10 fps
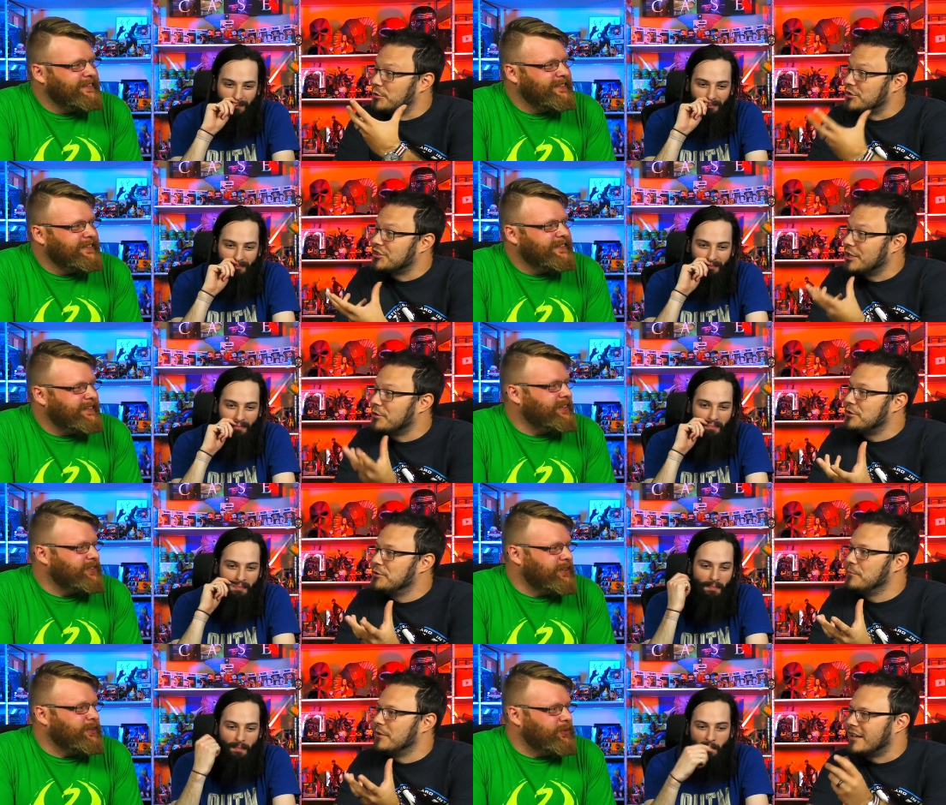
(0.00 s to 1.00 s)
Speaker 1: they're still, they're
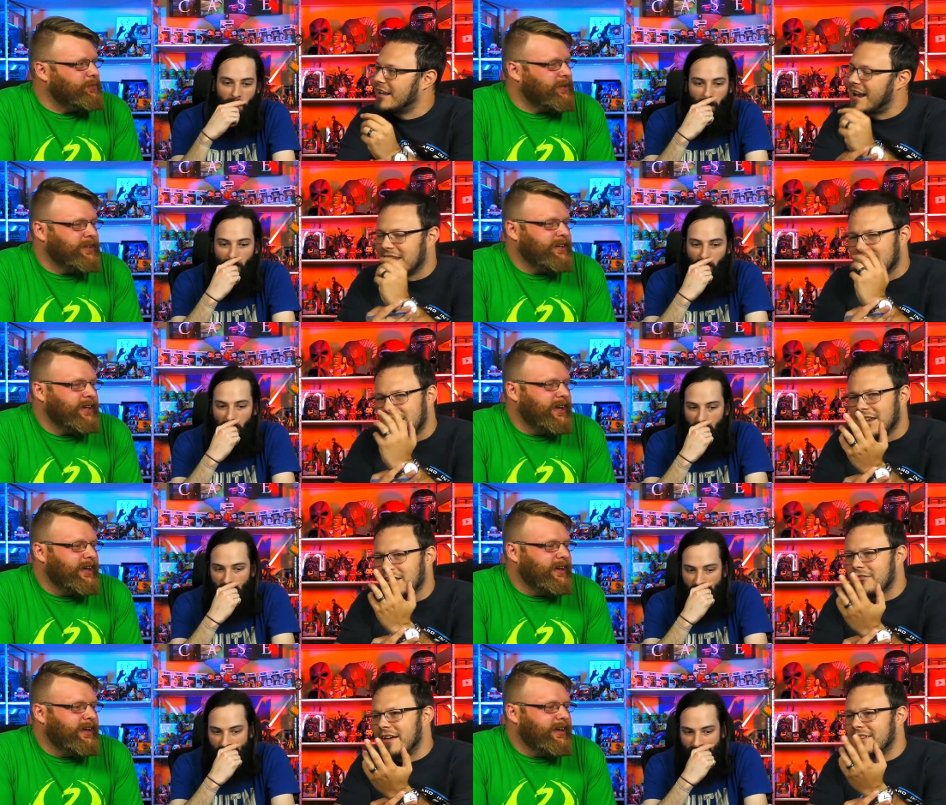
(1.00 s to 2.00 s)
human, still human, and I, I
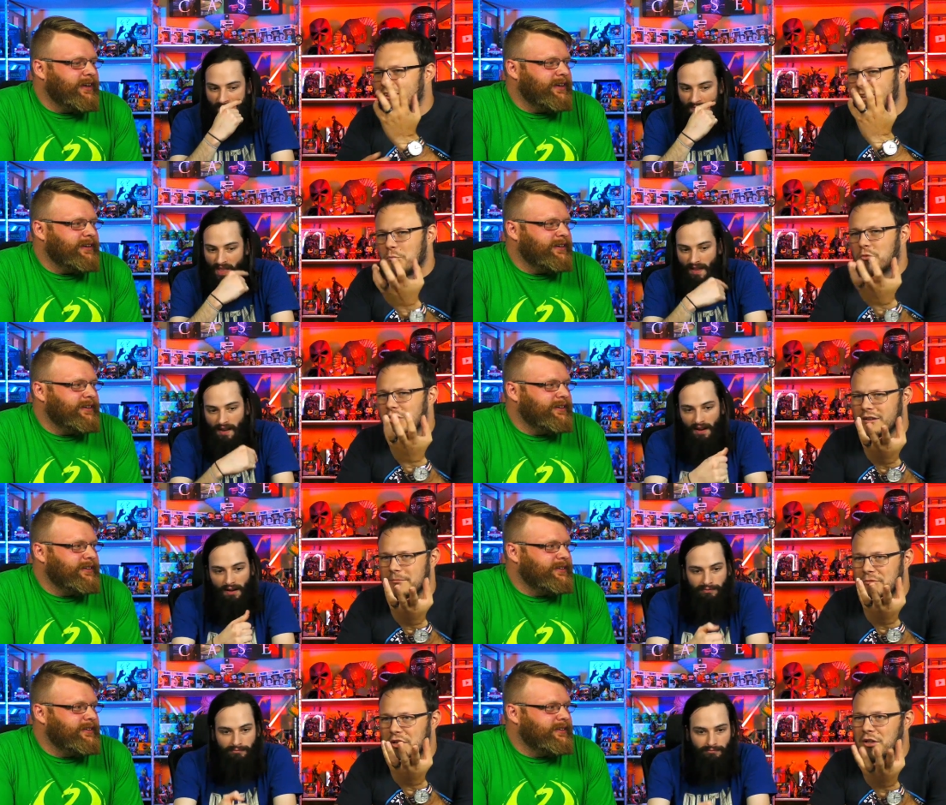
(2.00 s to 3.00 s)
love it. And then the
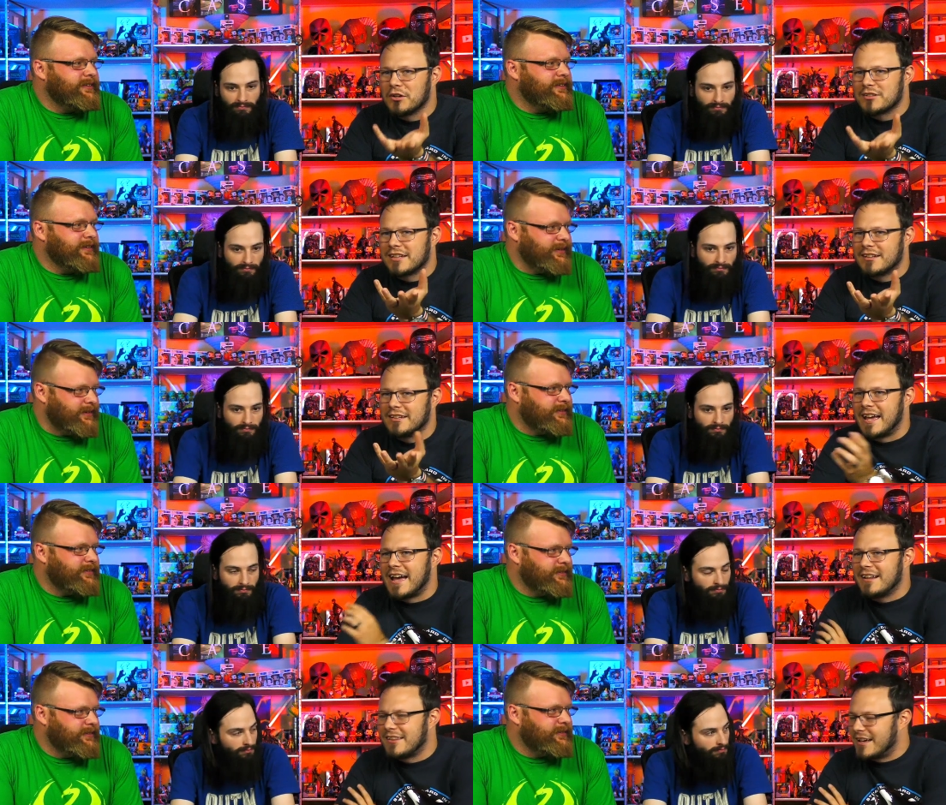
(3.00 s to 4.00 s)
the, the look Stan Lee yeah.
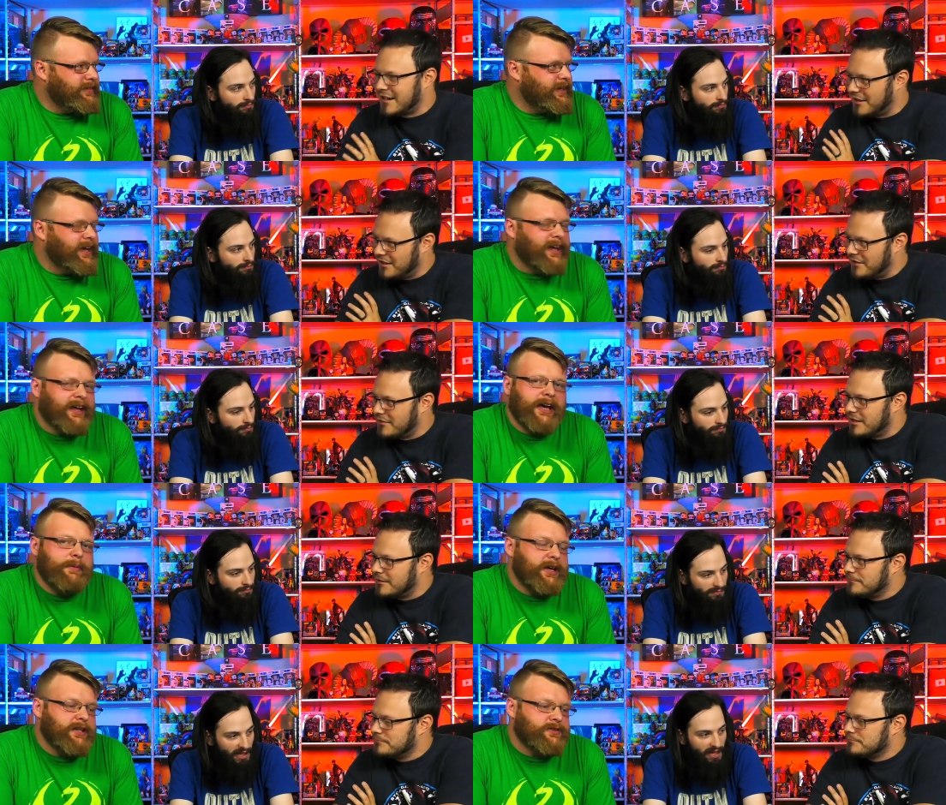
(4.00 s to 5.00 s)
had in that, I loved it.
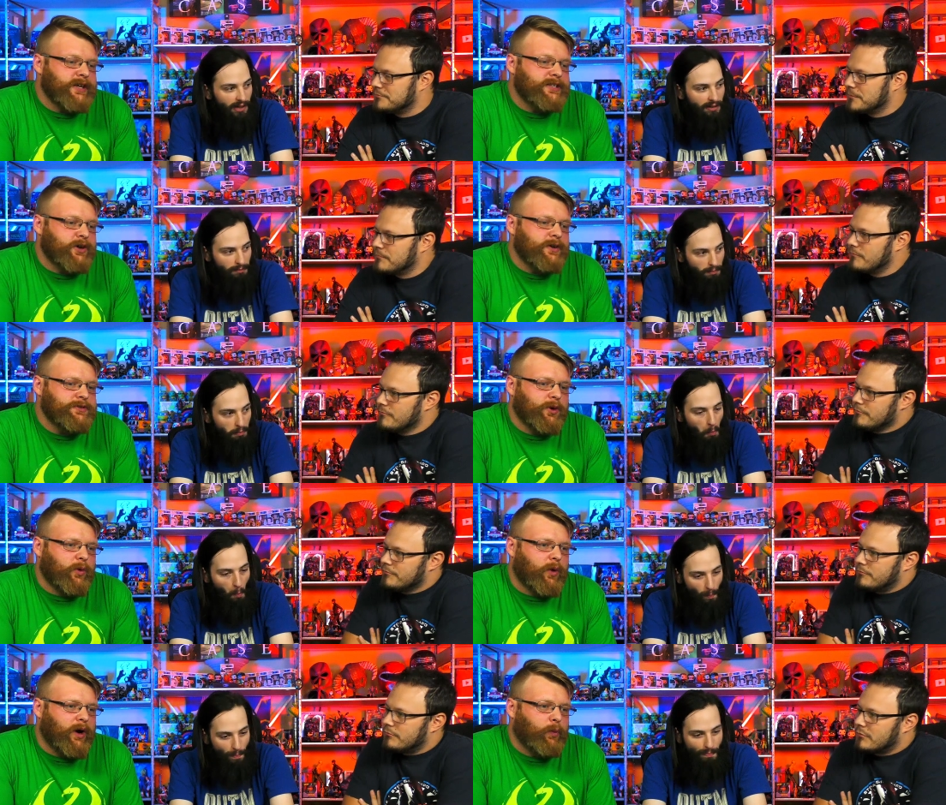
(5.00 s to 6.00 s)
I mean, it's, yeah. it's
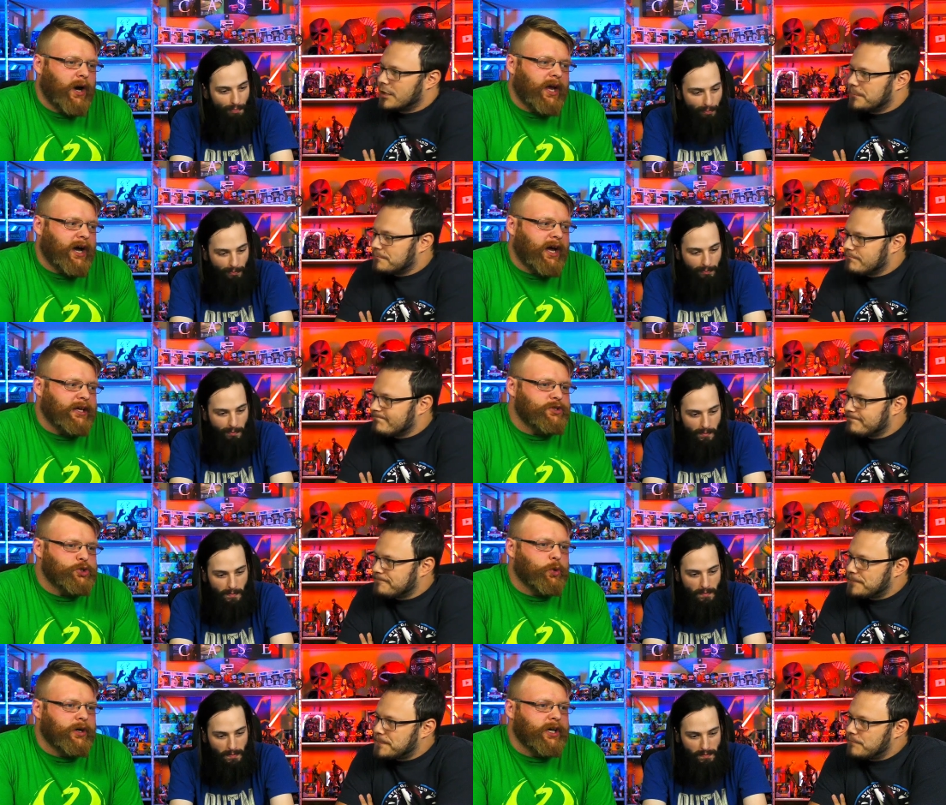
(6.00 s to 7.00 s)
Speaker 2: also why I
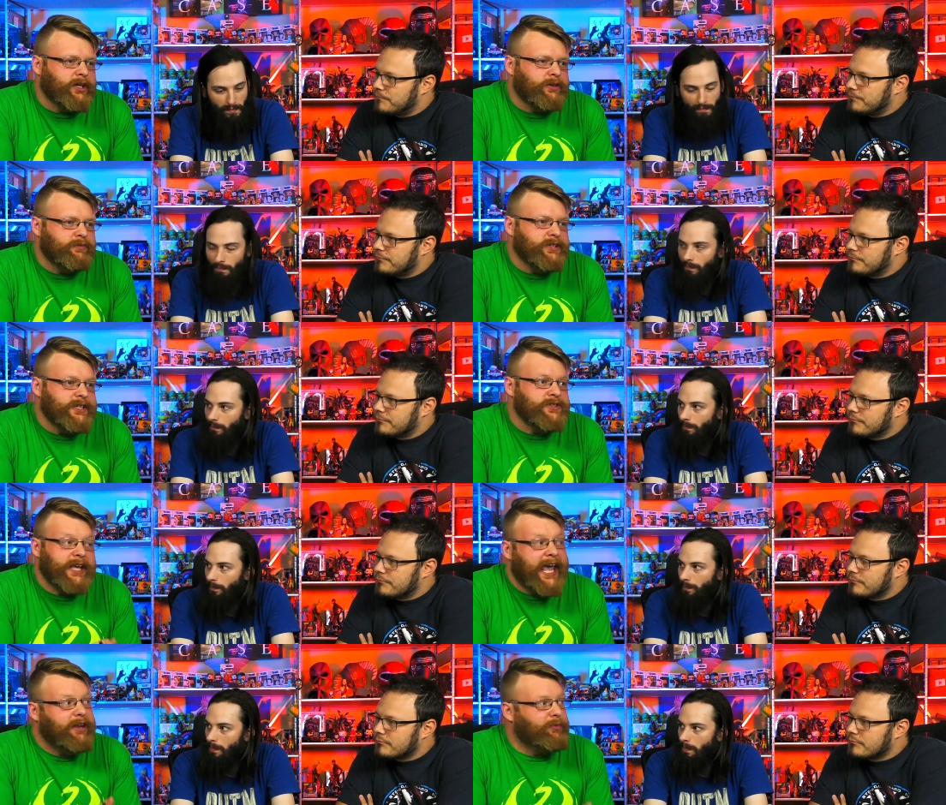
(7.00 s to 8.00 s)
enjoy
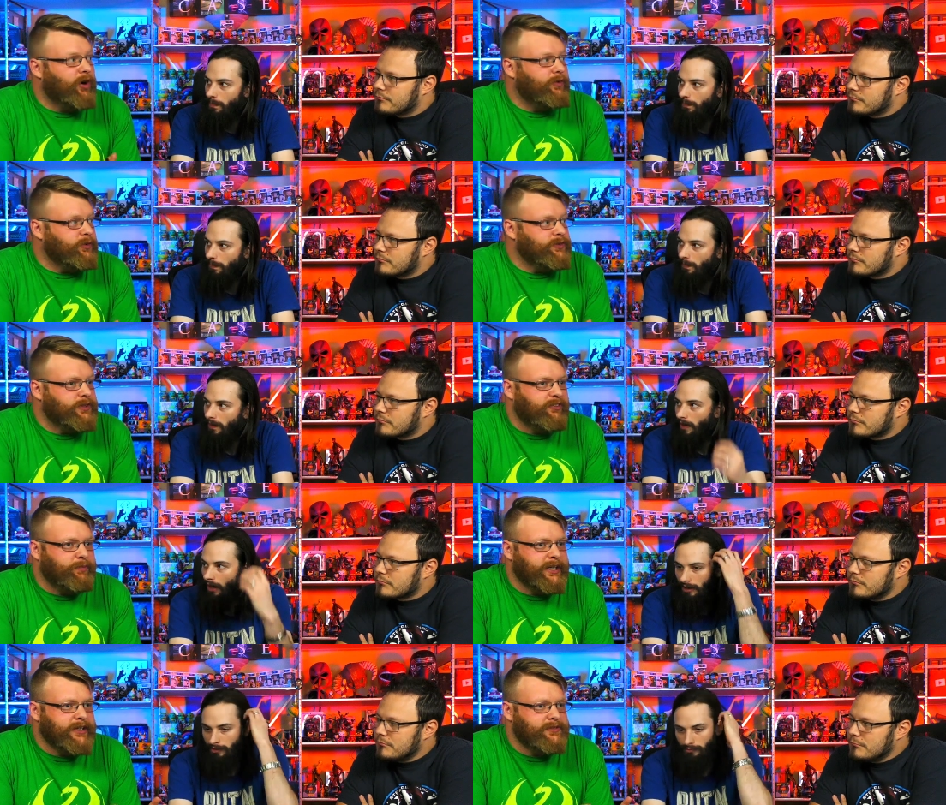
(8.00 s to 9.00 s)
DC and Marvel
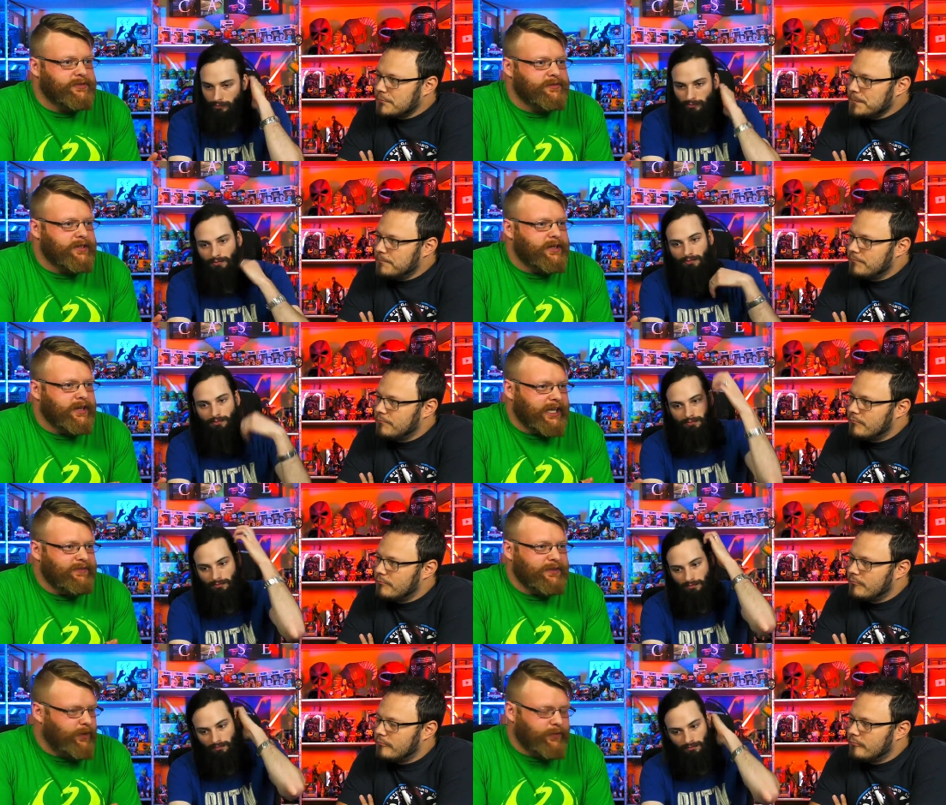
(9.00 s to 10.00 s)
stuff because
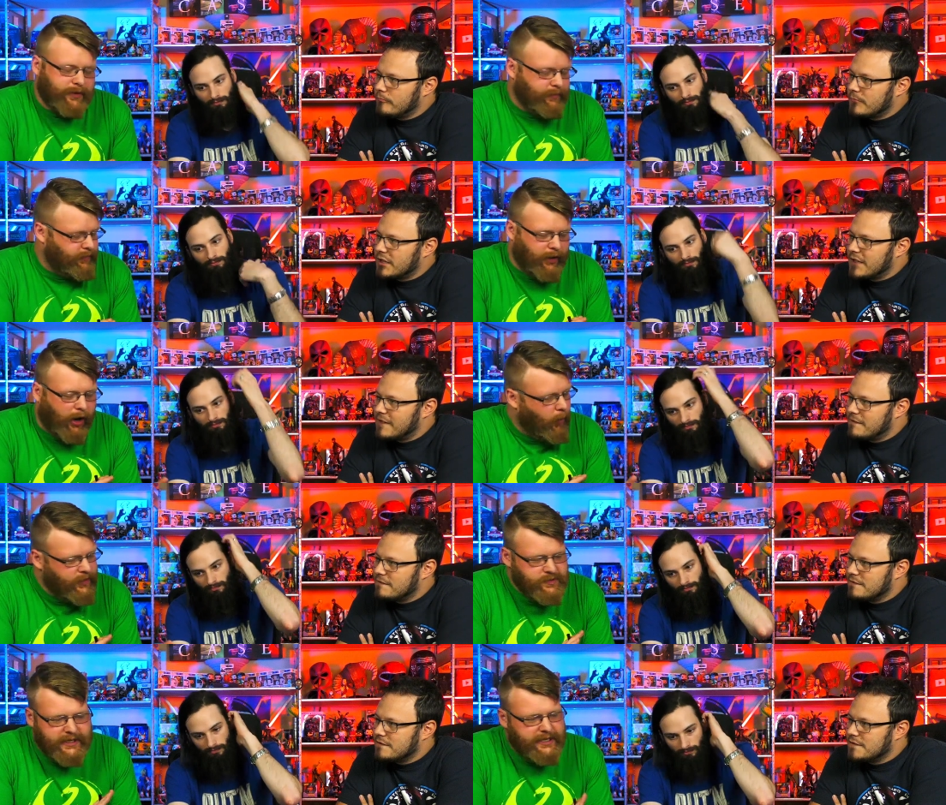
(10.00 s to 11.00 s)
even though they're, they're
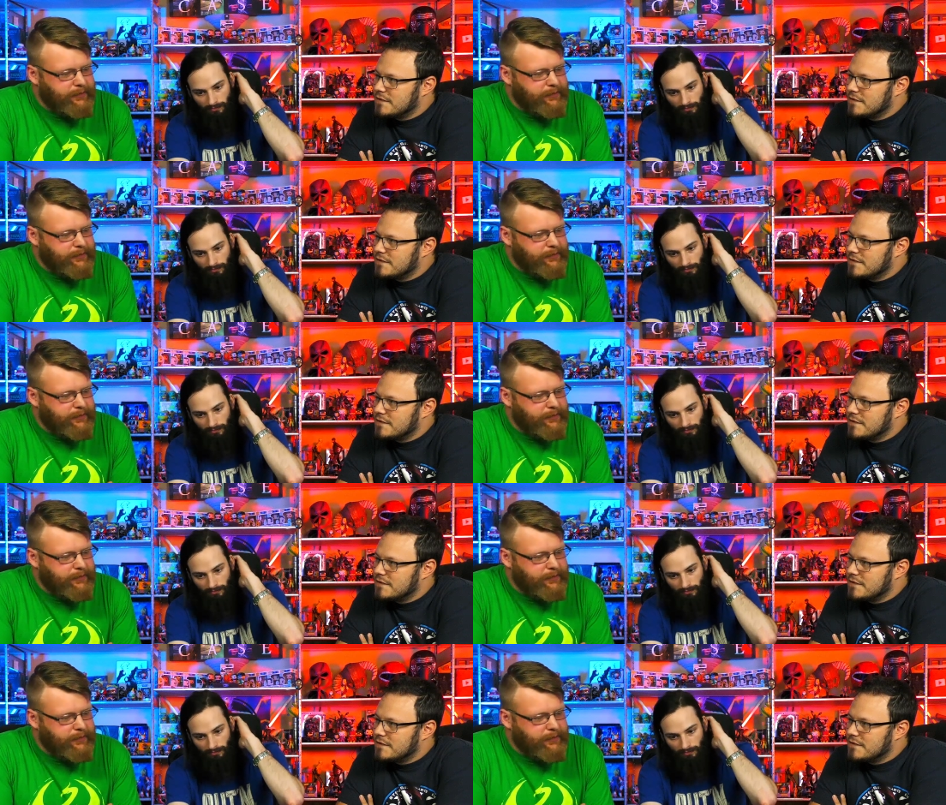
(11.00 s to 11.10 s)
always being